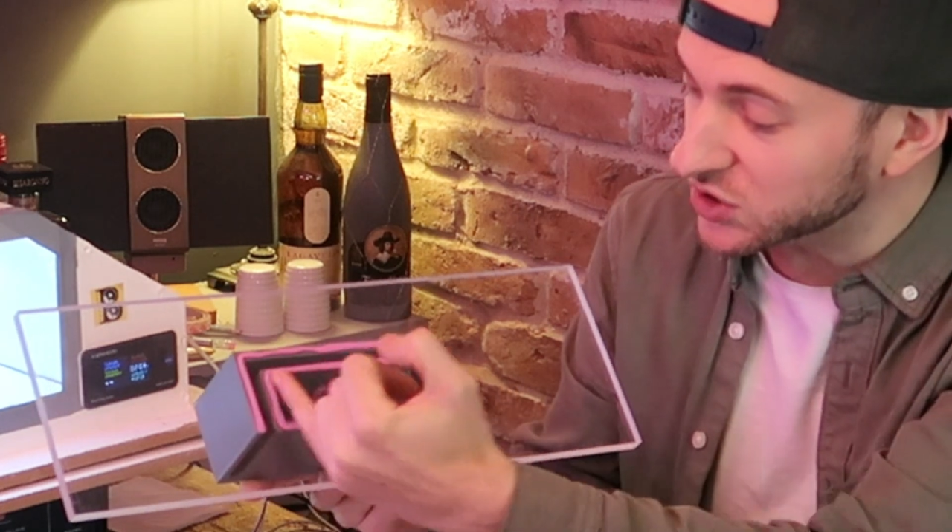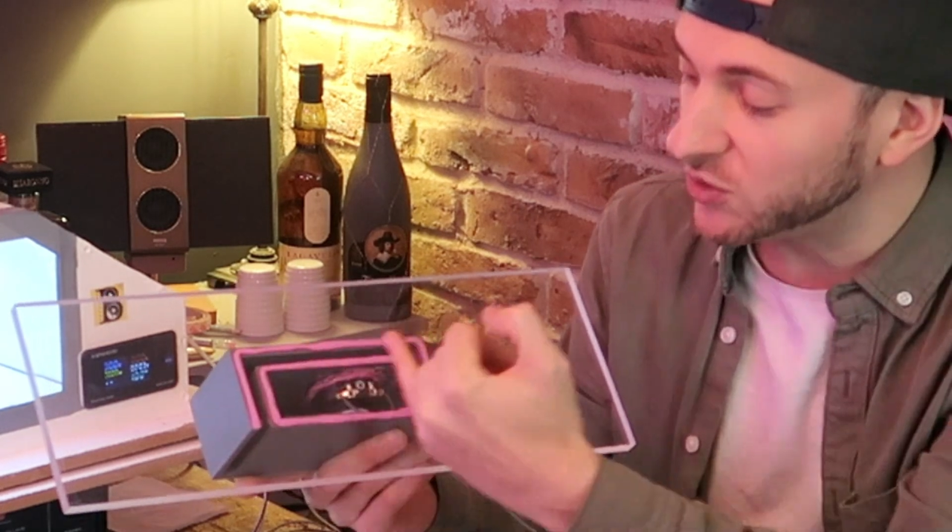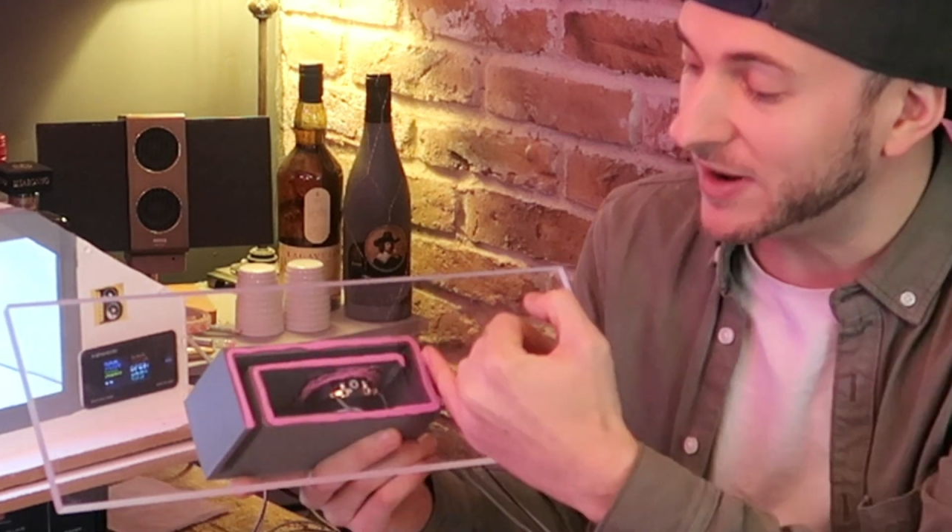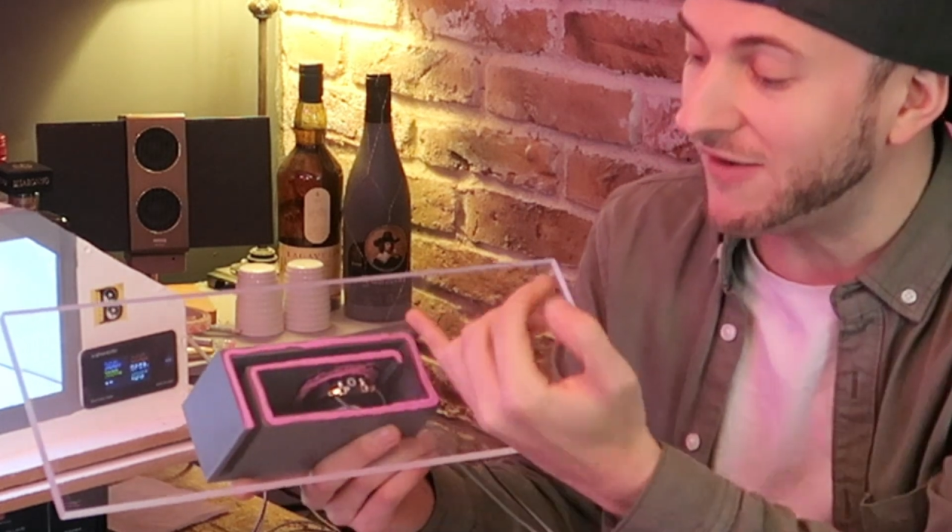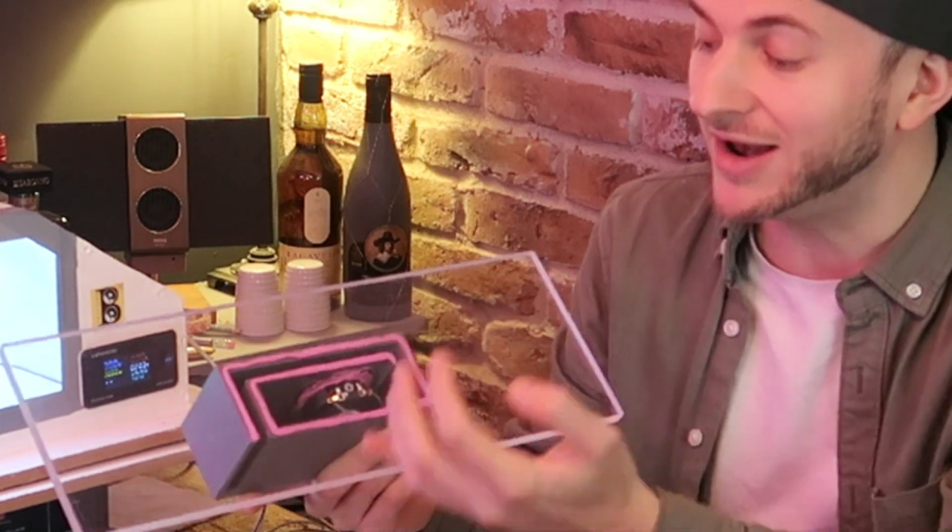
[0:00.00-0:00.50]
the
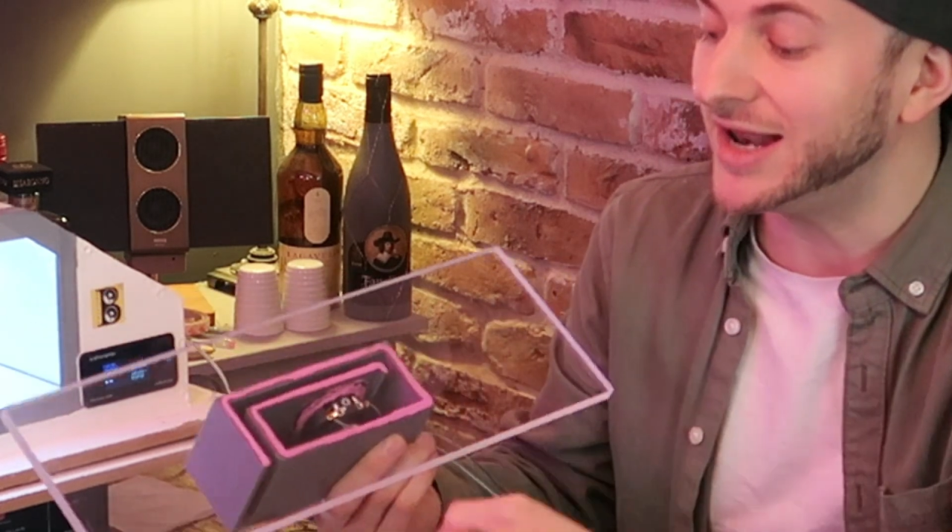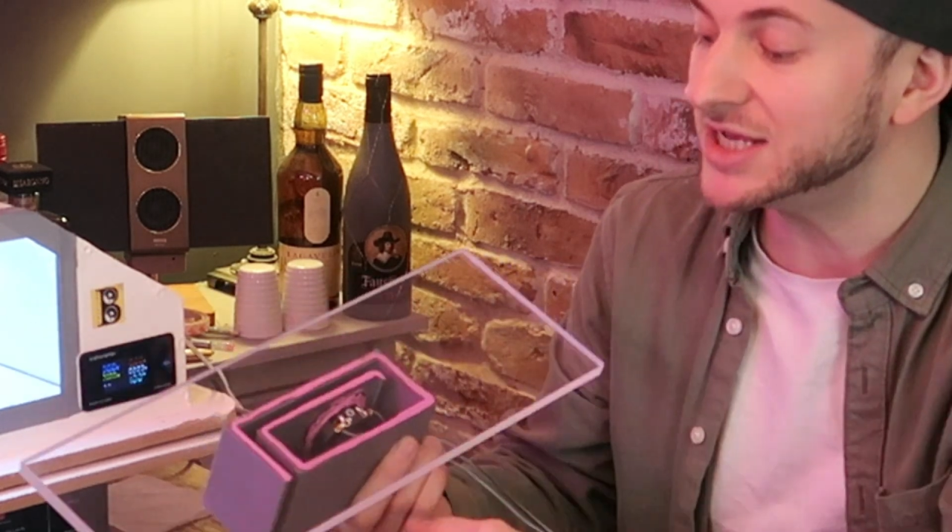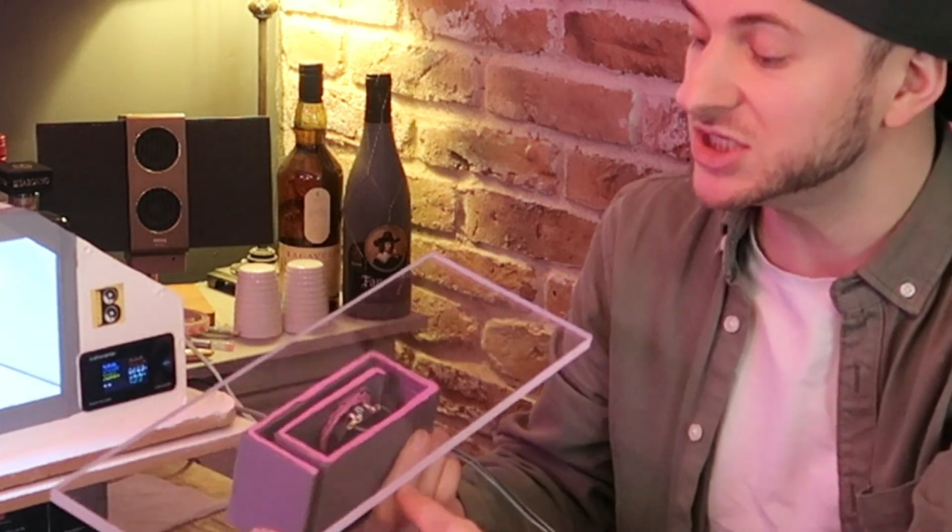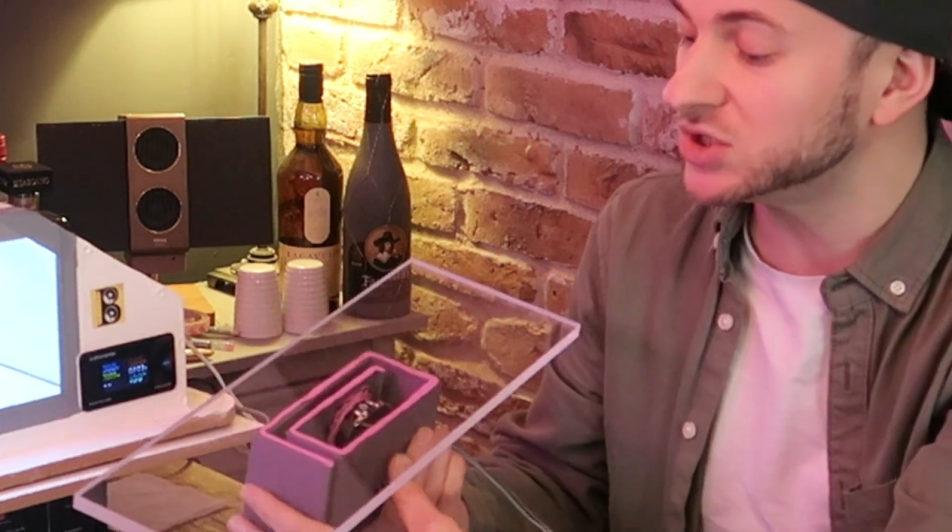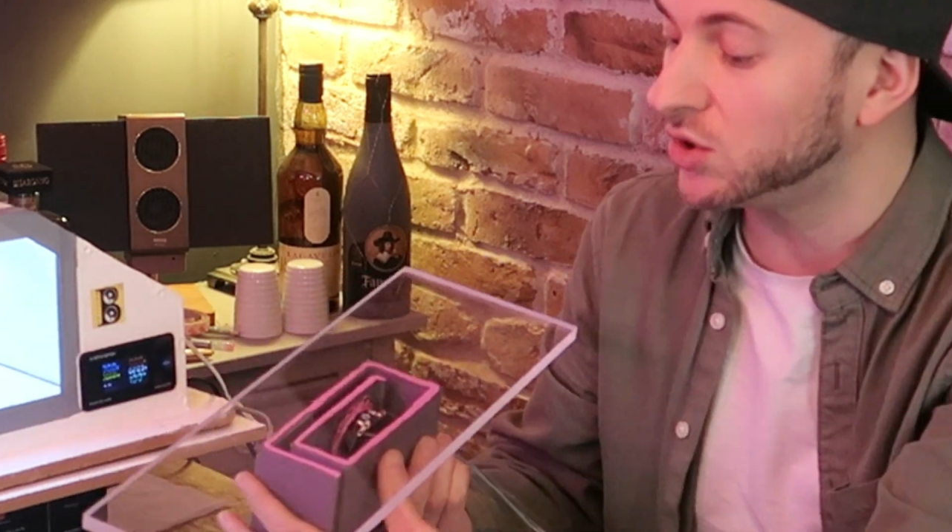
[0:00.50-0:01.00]
two parallel edges,